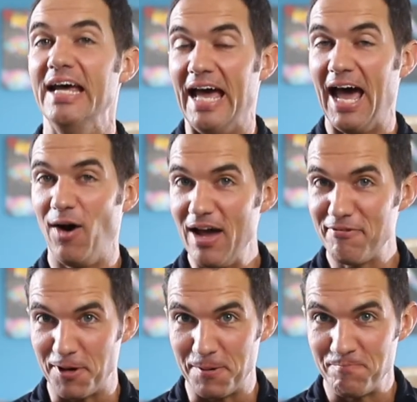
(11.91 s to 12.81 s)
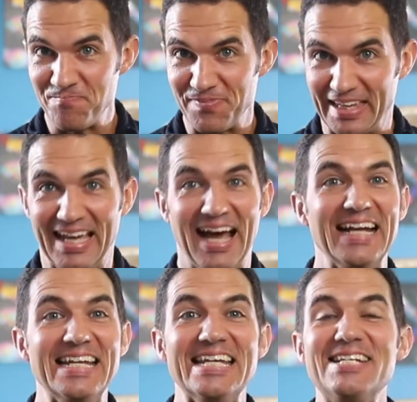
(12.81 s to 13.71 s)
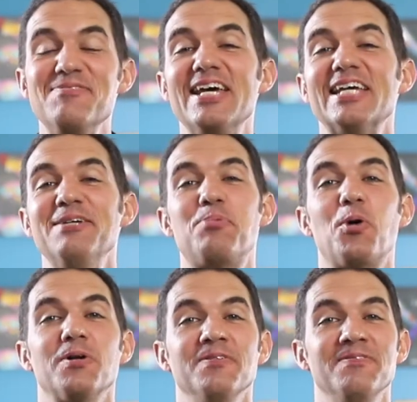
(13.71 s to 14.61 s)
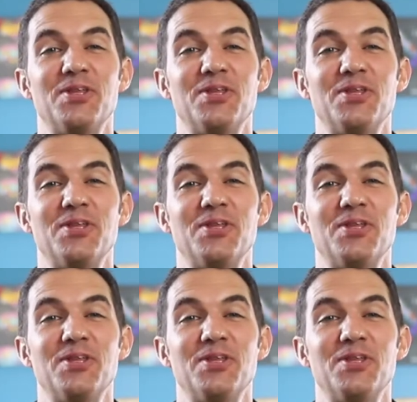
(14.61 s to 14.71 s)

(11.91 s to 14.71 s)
However, I need to make an important,